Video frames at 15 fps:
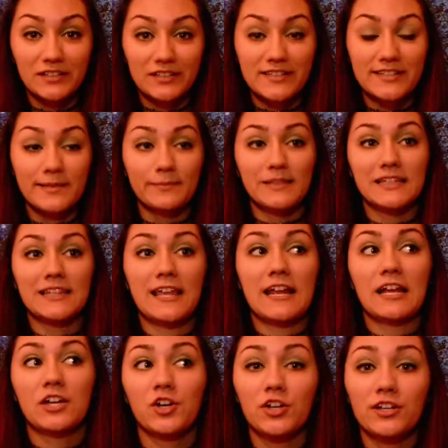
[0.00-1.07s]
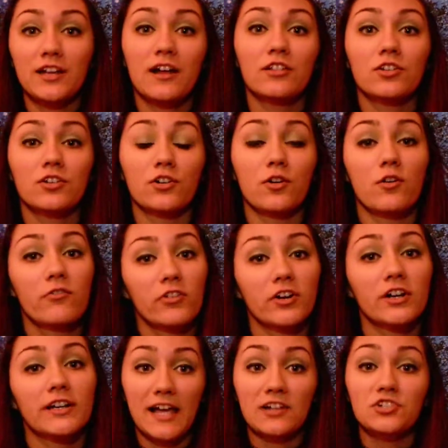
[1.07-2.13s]
something that I could not look over and
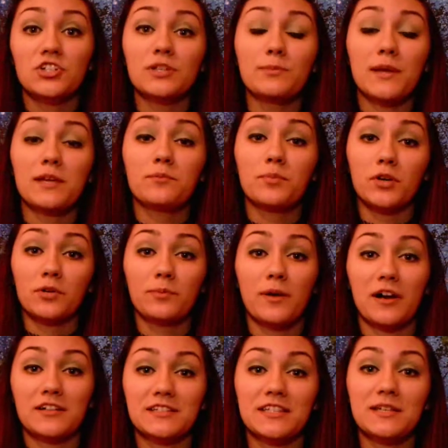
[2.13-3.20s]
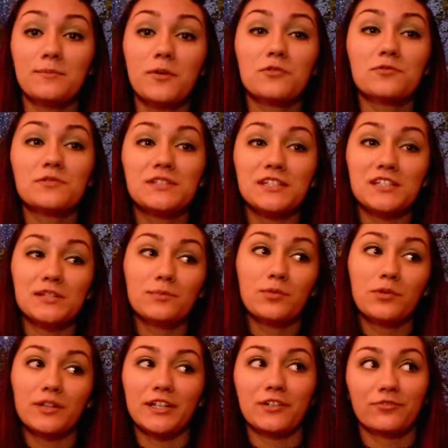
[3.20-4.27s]
actually made Birdbox the most
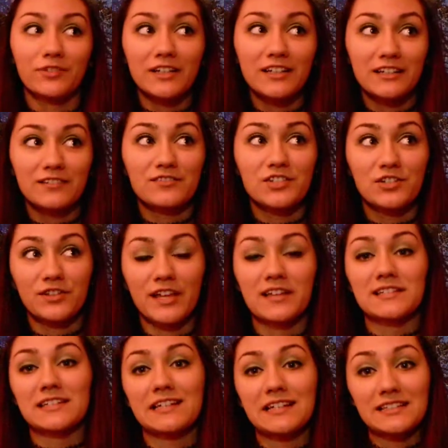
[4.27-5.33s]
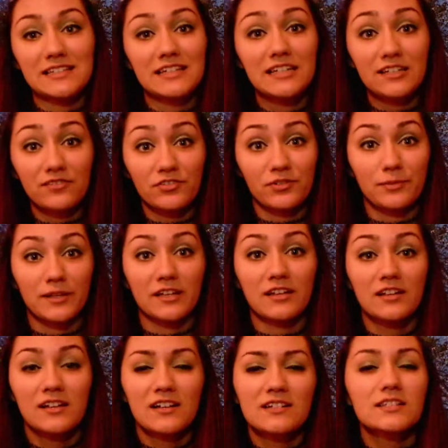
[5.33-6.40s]
disappointing read of 2018 for me,
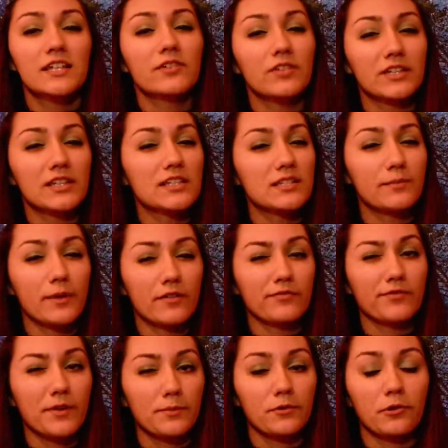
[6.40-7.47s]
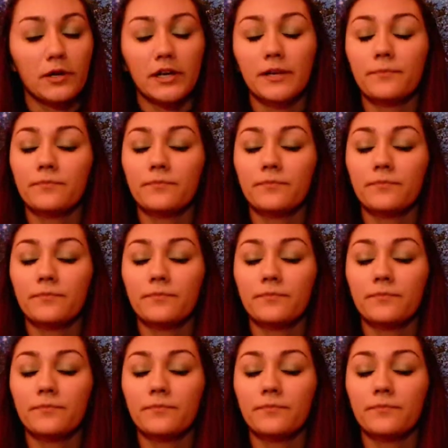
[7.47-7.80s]
because I read this in about February,